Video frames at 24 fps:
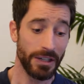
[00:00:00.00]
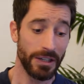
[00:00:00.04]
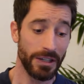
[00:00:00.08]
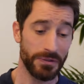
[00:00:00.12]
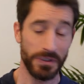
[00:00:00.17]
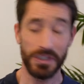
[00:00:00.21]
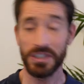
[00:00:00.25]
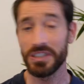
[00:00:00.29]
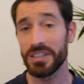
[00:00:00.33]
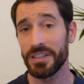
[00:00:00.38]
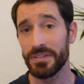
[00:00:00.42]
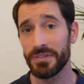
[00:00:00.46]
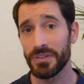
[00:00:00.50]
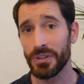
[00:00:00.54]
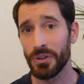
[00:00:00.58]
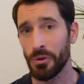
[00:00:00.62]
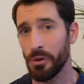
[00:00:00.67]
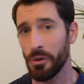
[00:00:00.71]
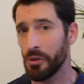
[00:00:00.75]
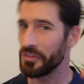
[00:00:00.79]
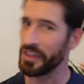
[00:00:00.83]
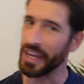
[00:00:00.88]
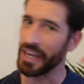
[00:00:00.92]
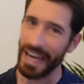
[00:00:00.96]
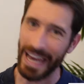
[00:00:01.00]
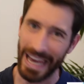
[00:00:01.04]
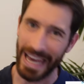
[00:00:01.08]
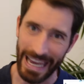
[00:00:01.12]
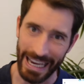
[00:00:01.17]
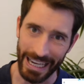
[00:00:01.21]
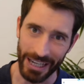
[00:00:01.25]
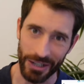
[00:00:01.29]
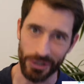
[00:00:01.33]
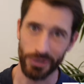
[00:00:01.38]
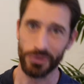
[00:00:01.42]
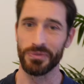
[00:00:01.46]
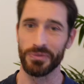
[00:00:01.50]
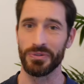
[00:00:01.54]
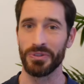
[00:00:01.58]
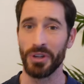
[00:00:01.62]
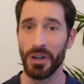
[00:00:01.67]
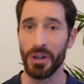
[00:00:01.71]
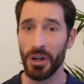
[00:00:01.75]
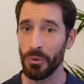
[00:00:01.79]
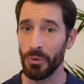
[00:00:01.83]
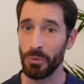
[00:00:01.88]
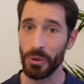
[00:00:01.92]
First of all, the hangover.